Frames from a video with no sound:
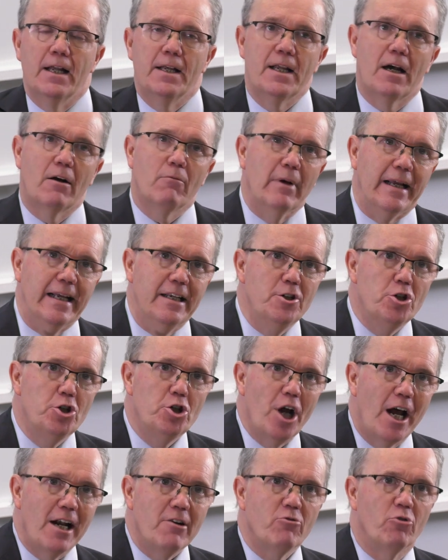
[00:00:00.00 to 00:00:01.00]
Now, in
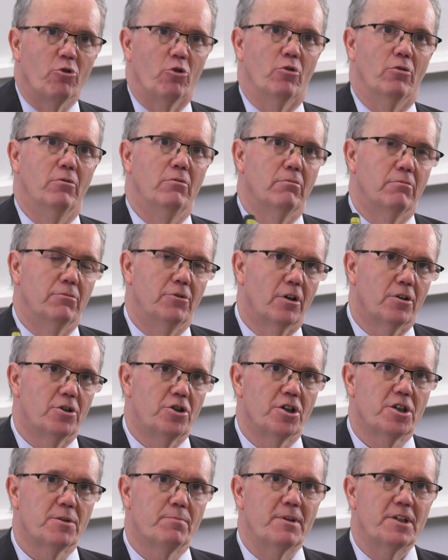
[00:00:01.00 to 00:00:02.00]
general, not
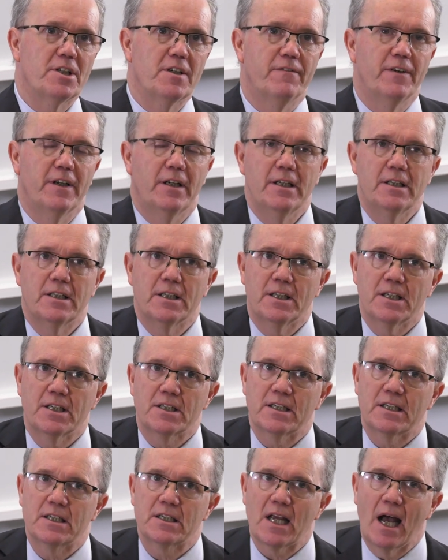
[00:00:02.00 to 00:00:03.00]
just specifically to
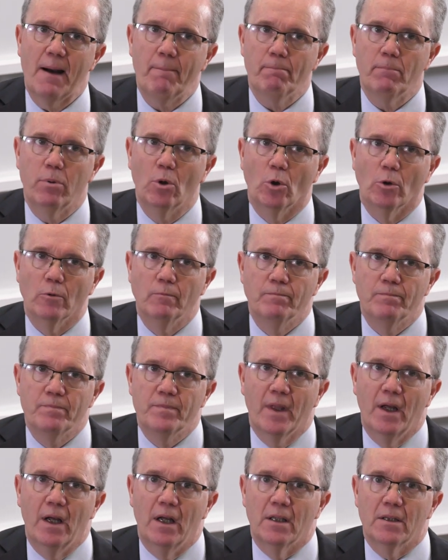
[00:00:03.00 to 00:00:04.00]
this example,
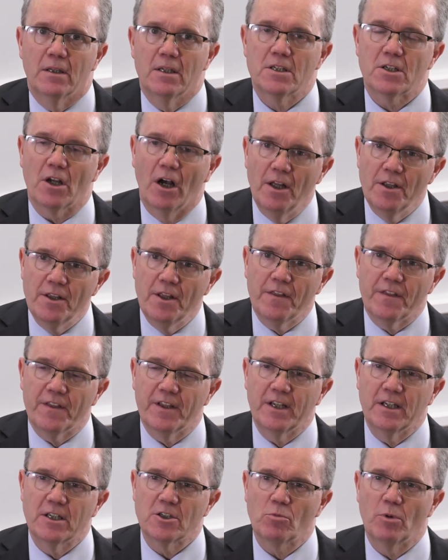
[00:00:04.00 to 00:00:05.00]
there's other
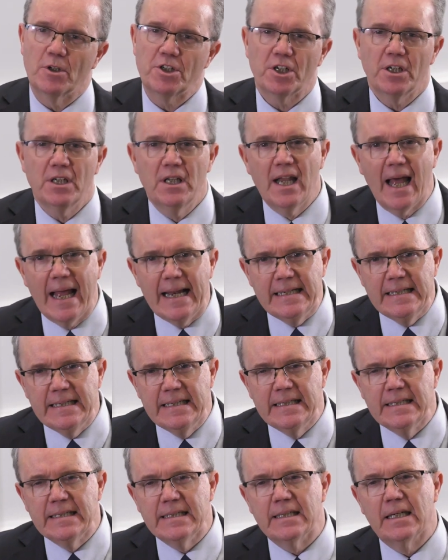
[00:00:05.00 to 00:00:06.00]
things which
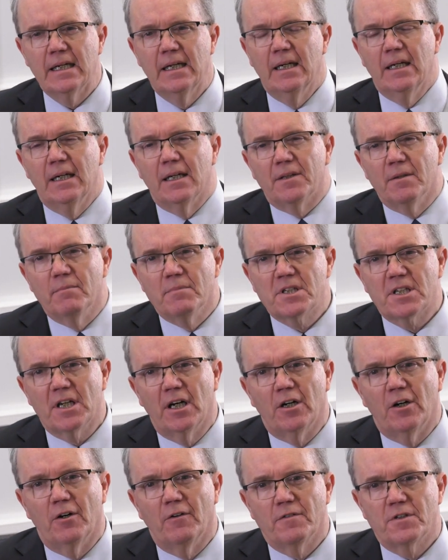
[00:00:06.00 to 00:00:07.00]
lend
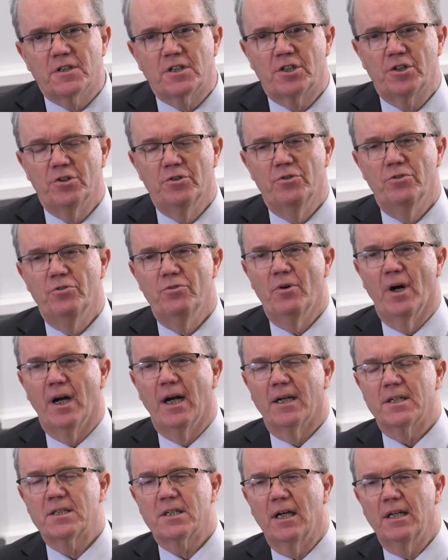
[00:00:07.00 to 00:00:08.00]
themselves to
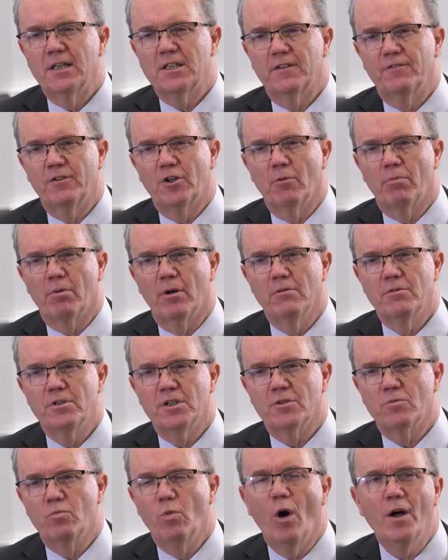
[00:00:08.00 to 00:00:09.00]
uh, scientific
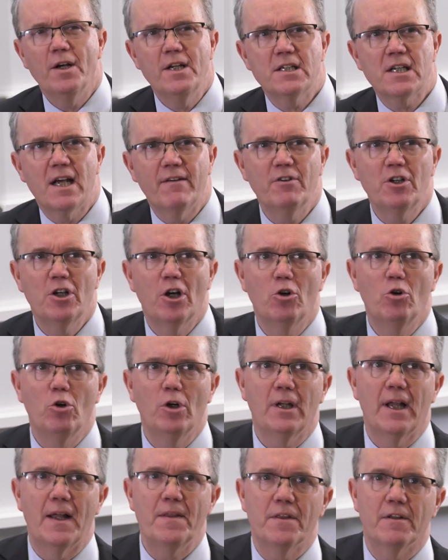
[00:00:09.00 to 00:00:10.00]
approaches. One is having a
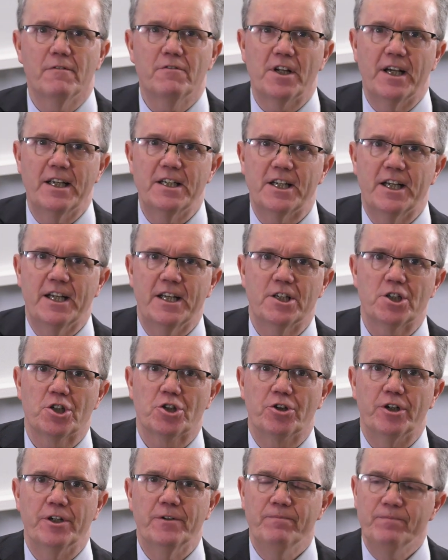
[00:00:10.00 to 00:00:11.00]
good length of data
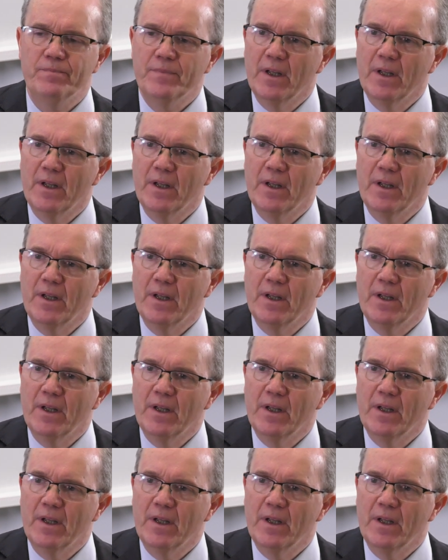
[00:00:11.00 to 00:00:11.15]
history.